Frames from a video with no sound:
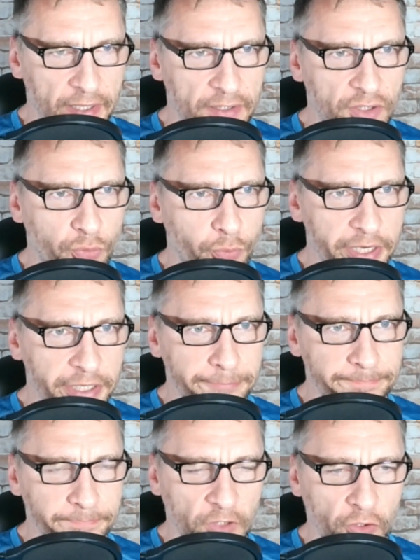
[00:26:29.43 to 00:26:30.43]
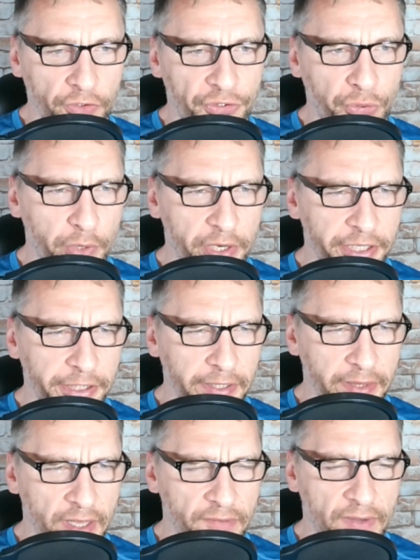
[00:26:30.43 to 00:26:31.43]
Twitter. On Twitter,
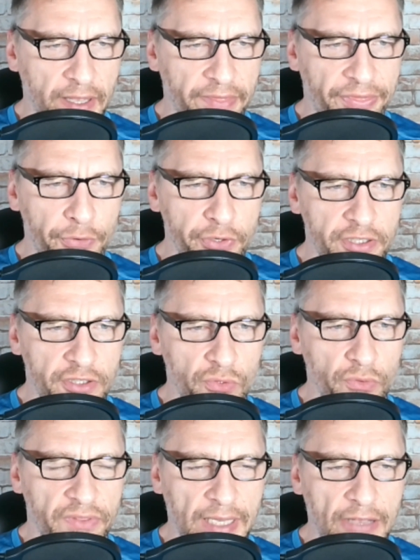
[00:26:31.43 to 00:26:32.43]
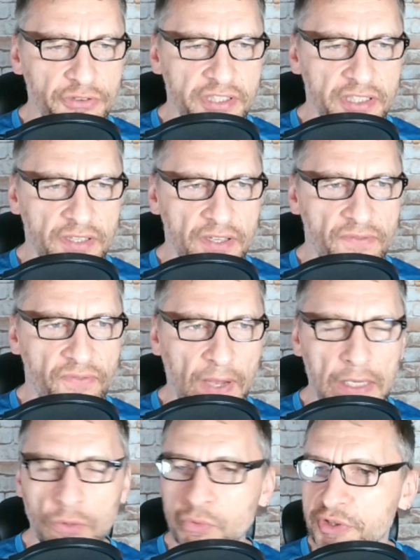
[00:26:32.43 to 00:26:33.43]
they've got 32,000
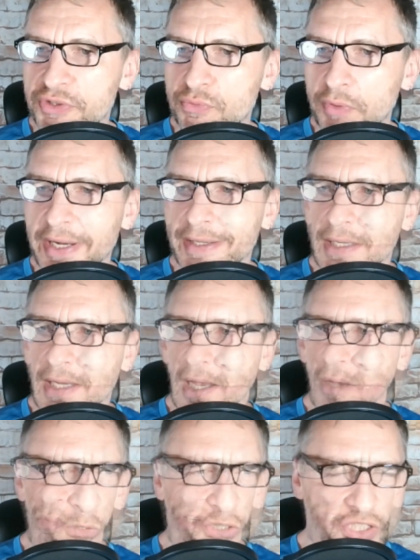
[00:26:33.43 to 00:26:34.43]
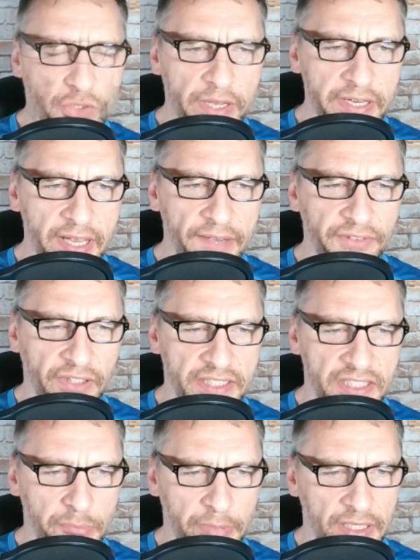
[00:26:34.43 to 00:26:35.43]
followers right now, which is quite hefty.
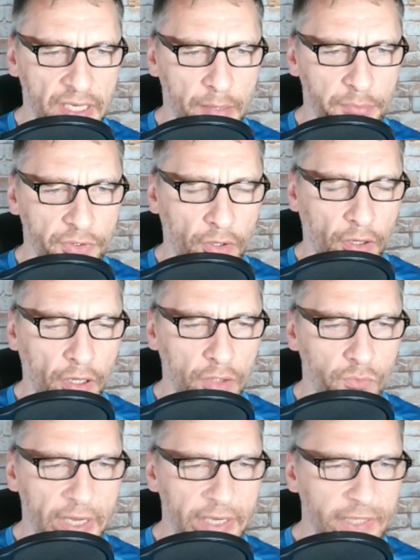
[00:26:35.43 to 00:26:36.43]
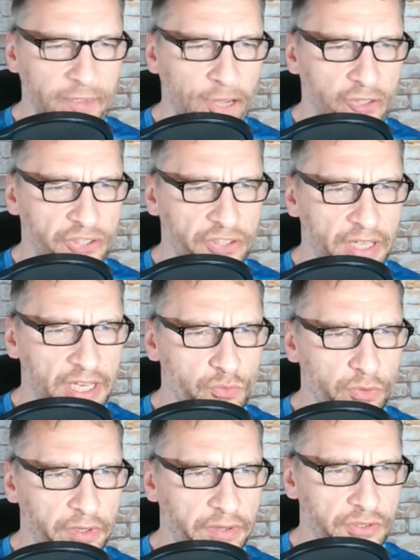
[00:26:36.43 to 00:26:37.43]
That's a big number already. On stage
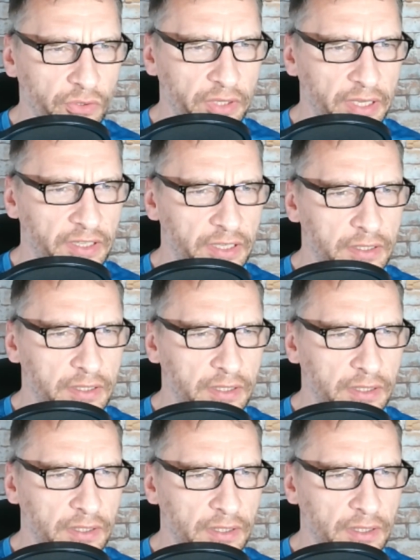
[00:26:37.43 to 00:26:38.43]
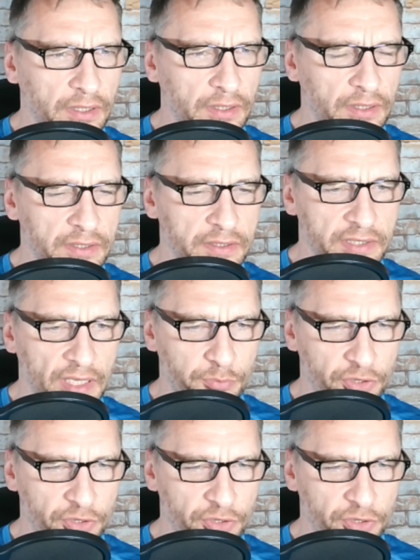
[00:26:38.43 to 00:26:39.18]
with, so they did some